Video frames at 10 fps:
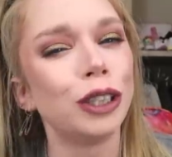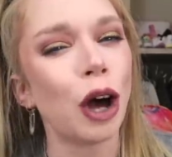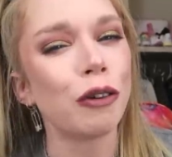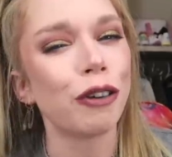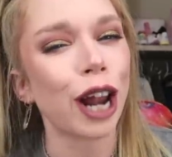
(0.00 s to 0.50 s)

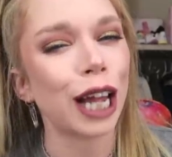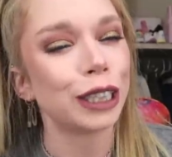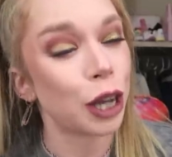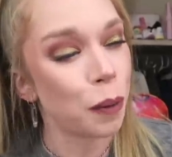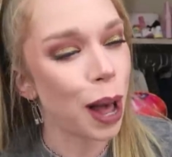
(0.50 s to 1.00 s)
don't forget
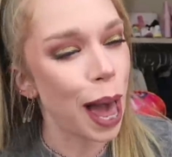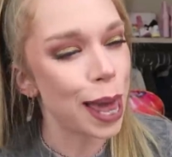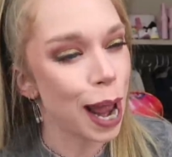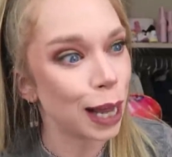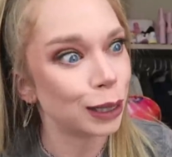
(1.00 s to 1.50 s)
to go
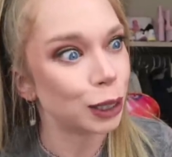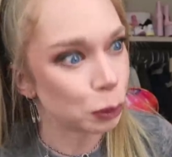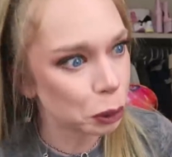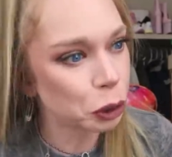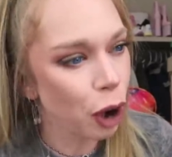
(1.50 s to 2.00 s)
ahead and
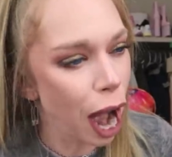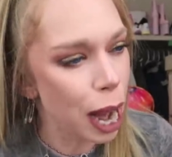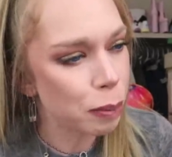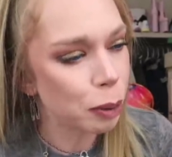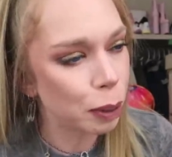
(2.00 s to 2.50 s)

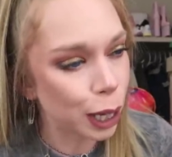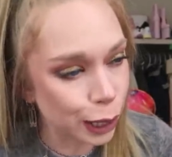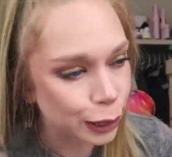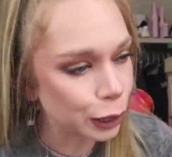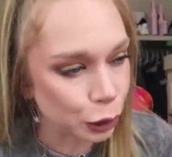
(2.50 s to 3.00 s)
subscribe
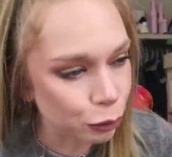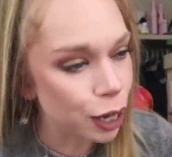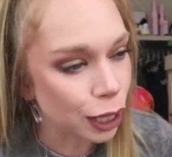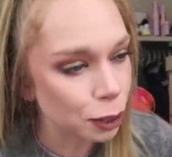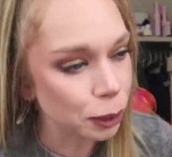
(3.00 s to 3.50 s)
because you've
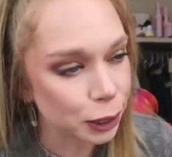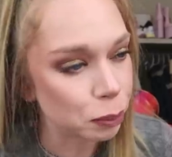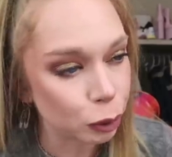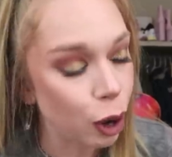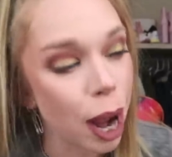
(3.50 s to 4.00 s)
got to be
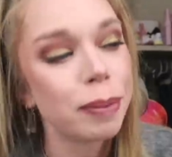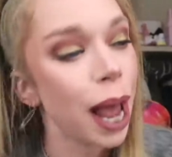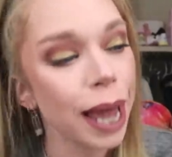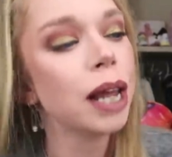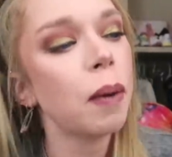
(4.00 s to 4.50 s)
subscribed
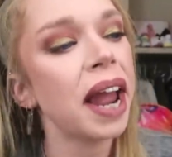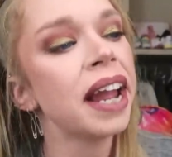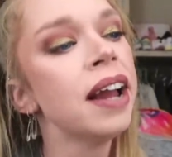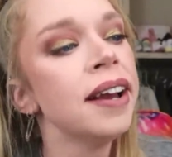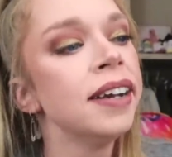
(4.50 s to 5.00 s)

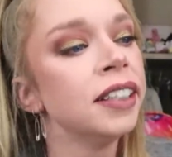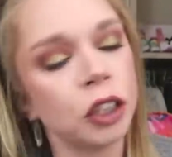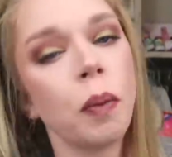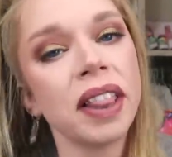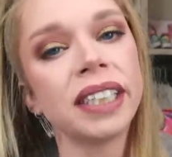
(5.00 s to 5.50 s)
anyway
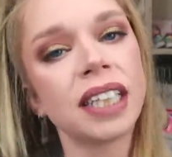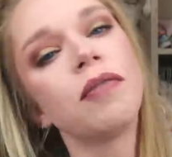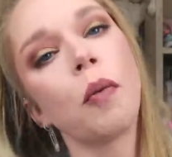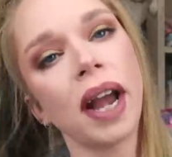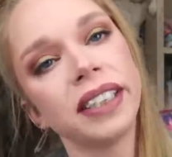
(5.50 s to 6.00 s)
to win this
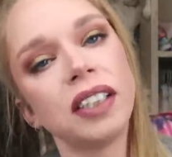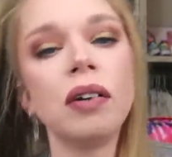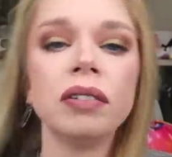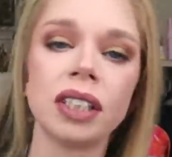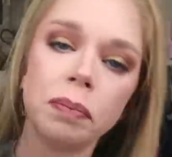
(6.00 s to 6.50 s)
giveaway.
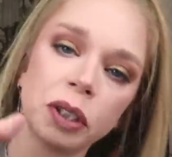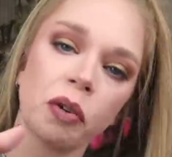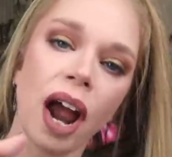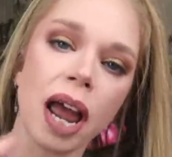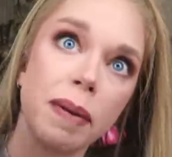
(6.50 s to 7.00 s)
So
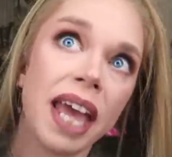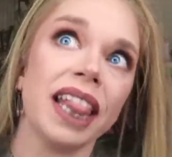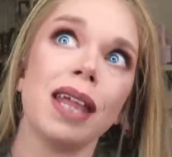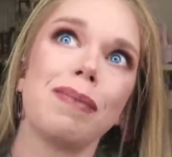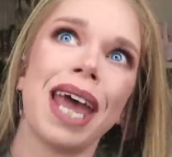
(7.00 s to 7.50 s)
subscribe, hit
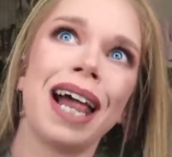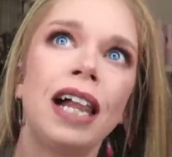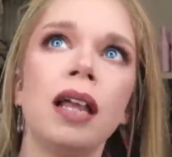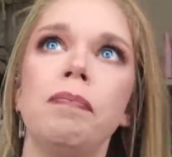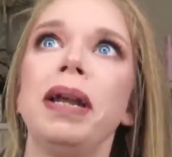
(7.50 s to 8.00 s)
the
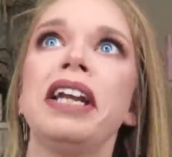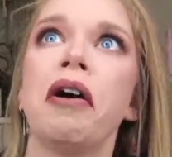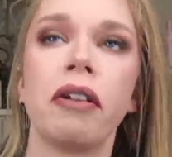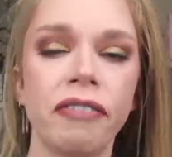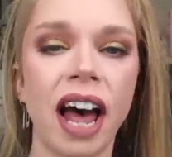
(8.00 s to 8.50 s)
bell, be
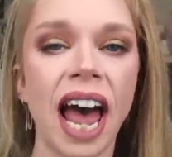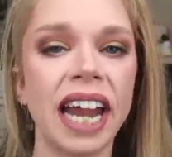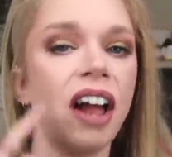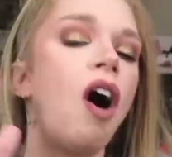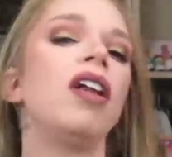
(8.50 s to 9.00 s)

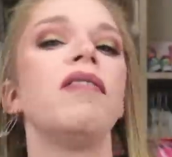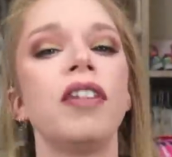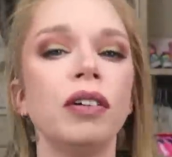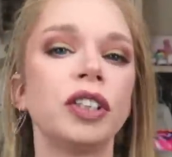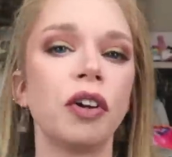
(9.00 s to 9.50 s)
notified, all of
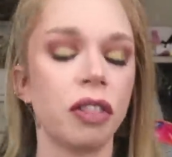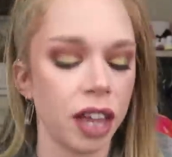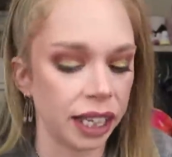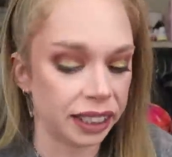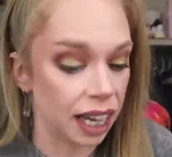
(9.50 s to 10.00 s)
those good
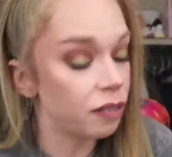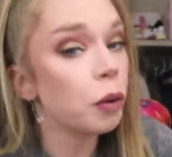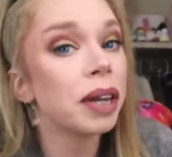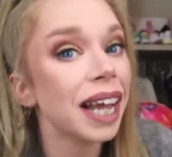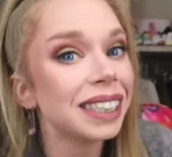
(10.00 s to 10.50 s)
things that
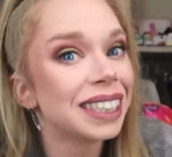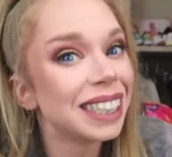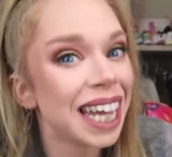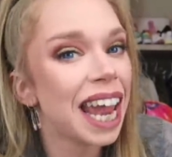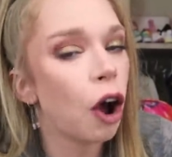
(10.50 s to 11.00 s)
everyone likes to
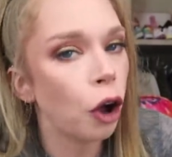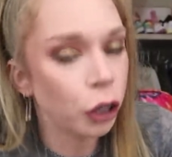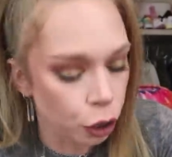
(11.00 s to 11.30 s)
say on